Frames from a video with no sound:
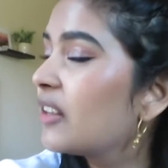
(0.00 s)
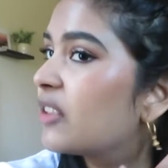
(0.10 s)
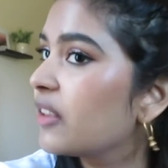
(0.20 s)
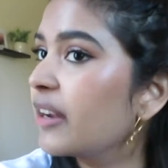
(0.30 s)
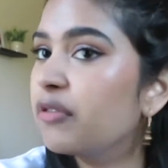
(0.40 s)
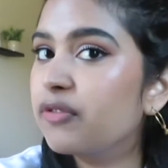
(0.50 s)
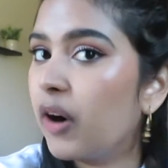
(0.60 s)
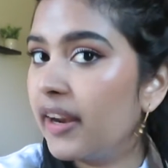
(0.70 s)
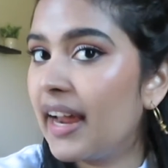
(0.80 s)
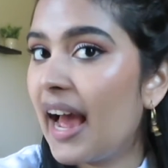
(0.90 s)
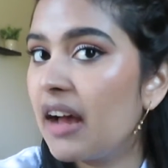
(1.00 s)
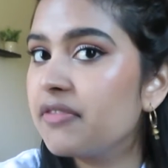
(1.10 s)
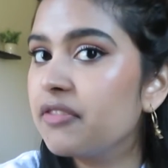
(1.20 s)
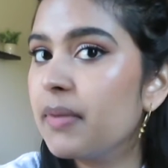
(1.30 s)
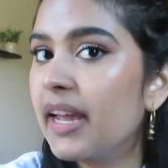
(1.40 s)
the like front
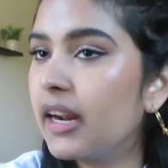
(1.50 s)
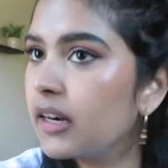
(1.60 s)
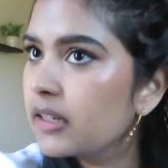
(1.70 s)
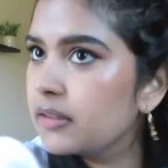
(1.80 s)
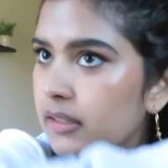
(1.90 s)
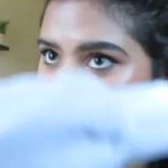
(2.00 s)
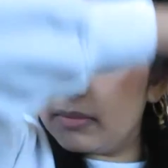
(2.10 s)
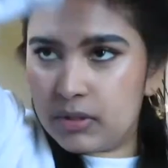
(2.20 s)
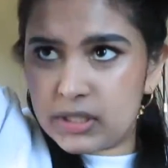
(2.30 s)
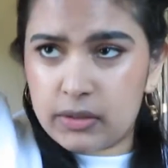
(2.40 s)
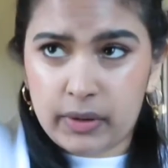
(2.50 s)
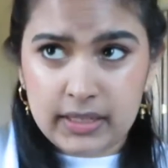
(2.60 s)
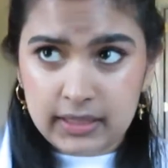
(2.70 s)
half of my hair and I'm just going